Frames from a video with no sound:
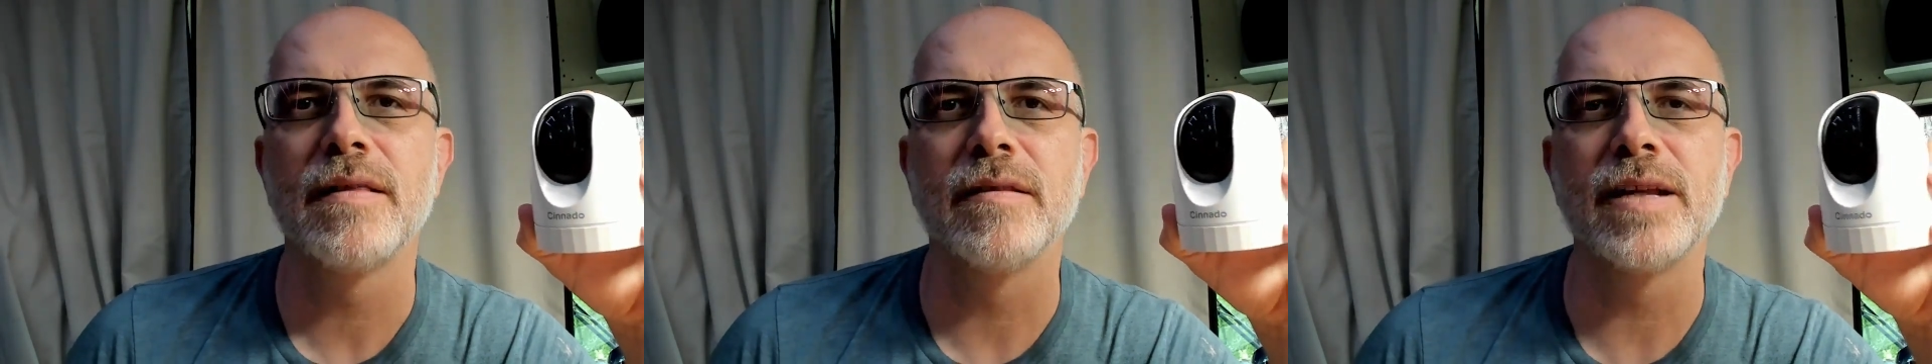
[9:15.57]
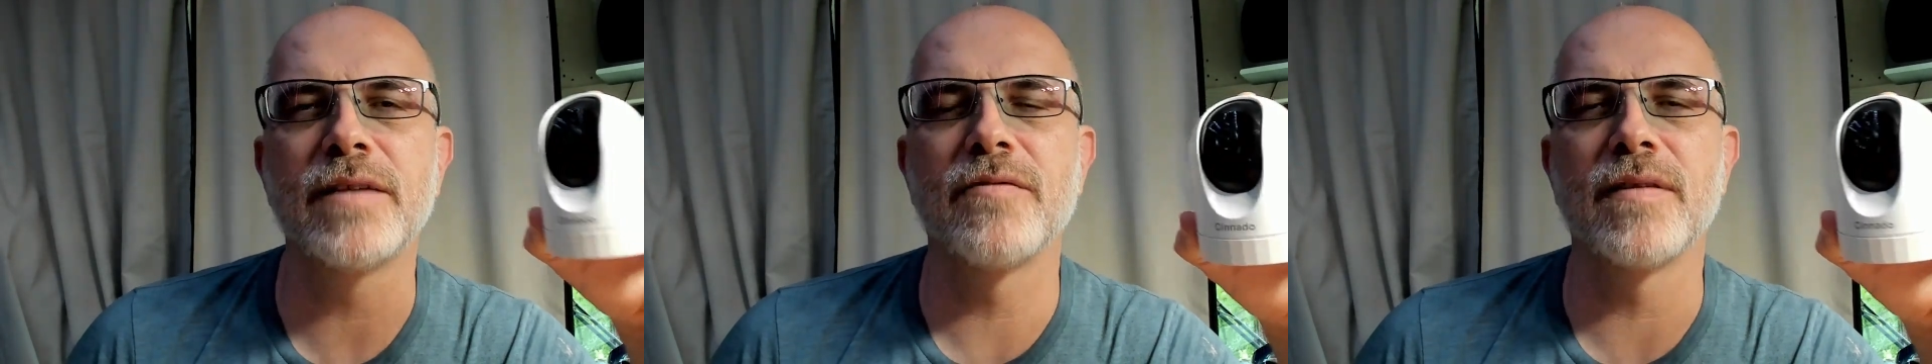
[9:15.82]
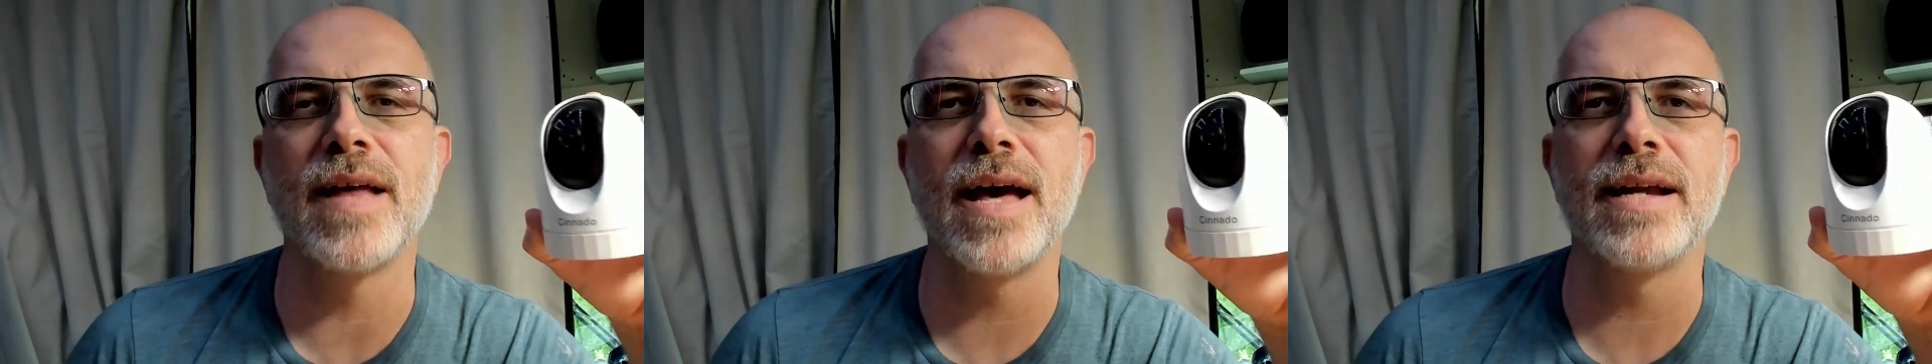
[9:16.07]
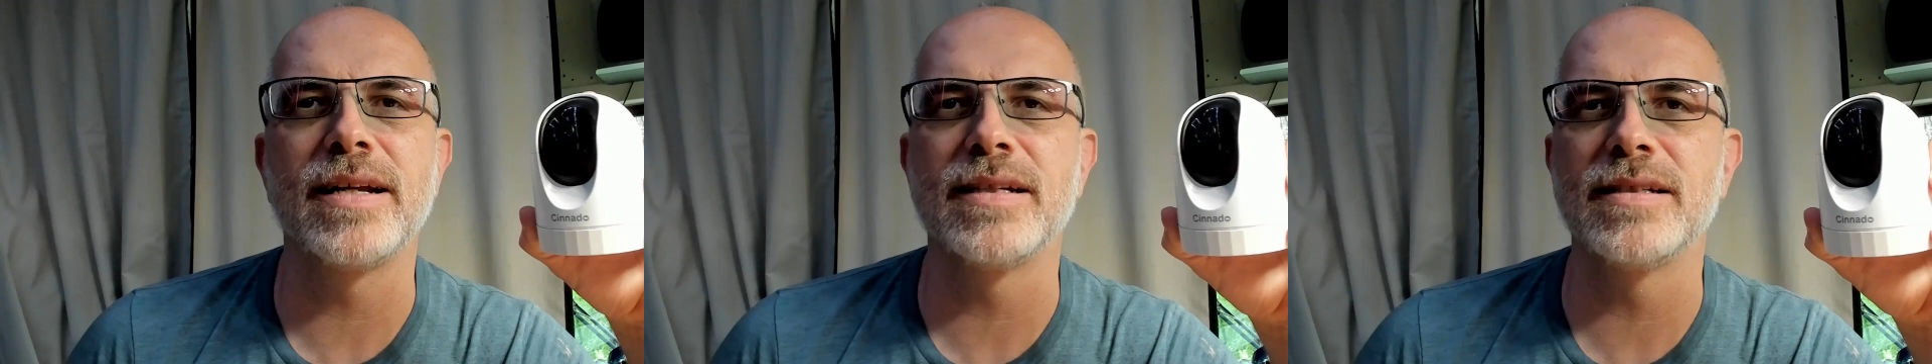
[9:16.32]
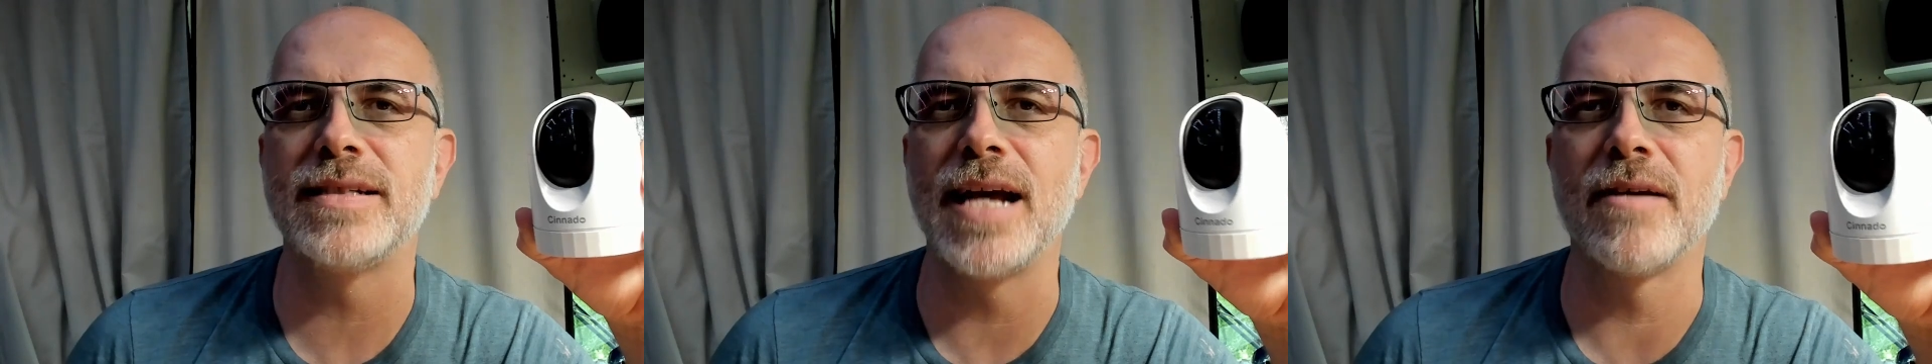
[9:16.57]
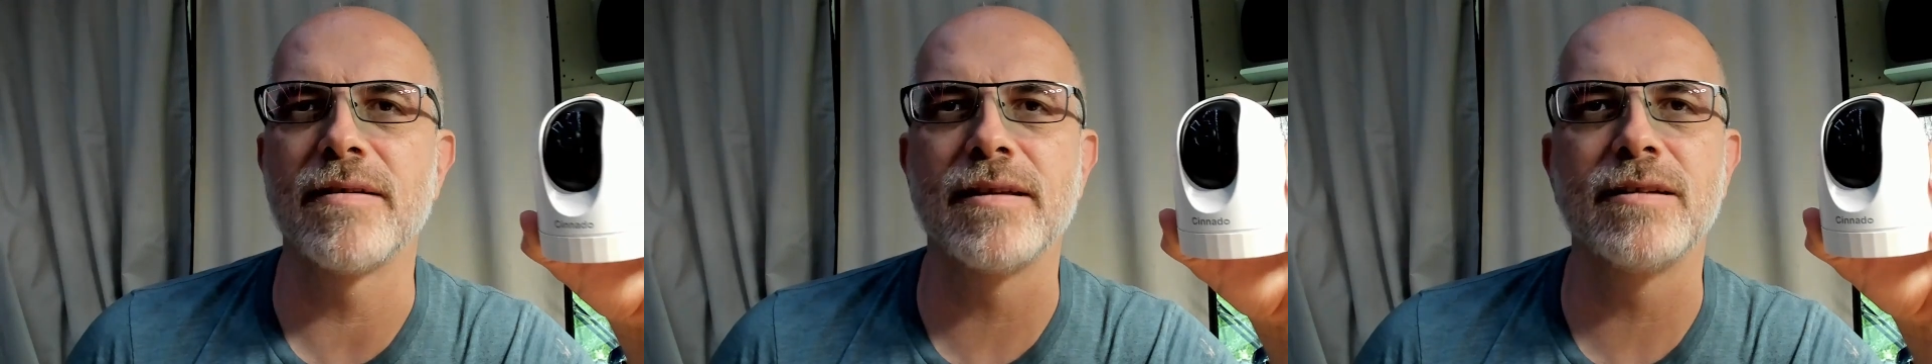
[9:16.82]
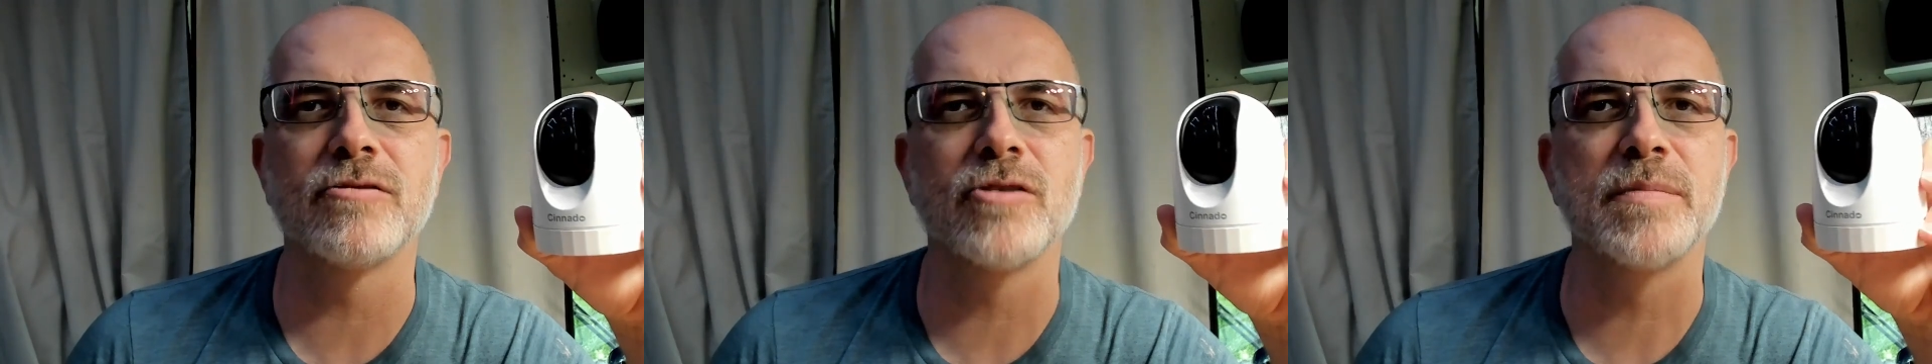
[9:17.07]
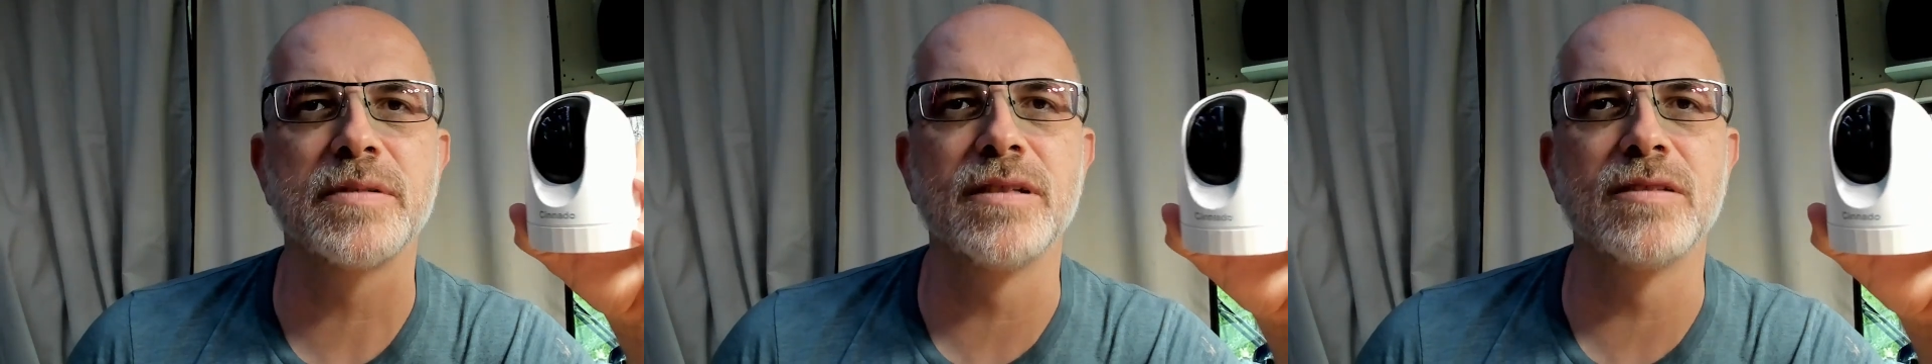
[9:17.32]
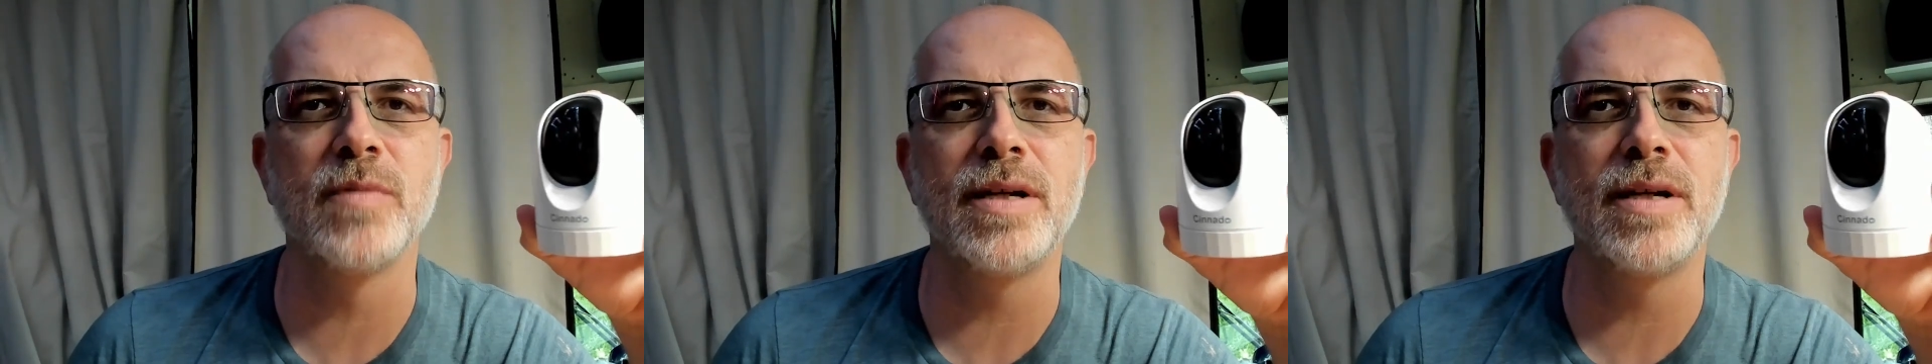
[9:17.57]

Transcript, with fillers: The link for that is down in the description as